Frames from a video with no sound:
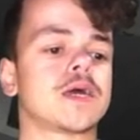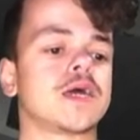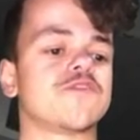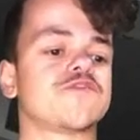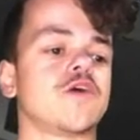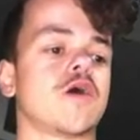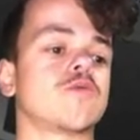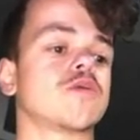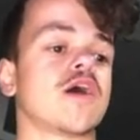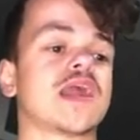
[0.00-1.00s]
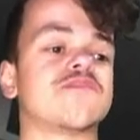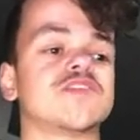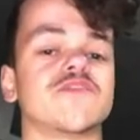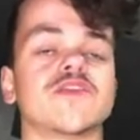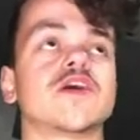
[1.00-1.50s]
If not, I'll have
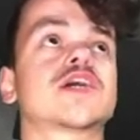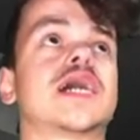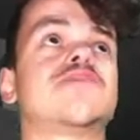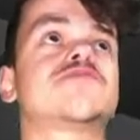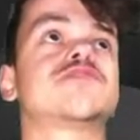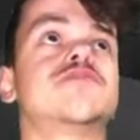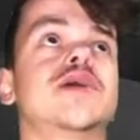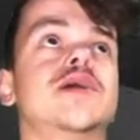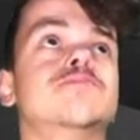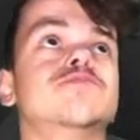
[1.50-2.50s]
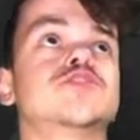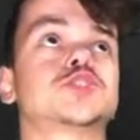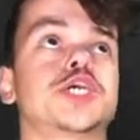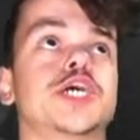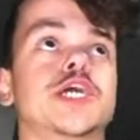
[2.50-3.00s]
another look after the
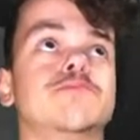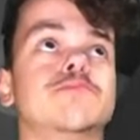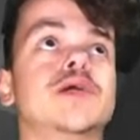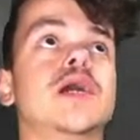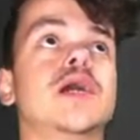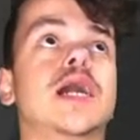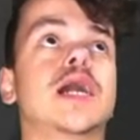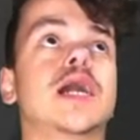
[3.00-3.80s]
stream, and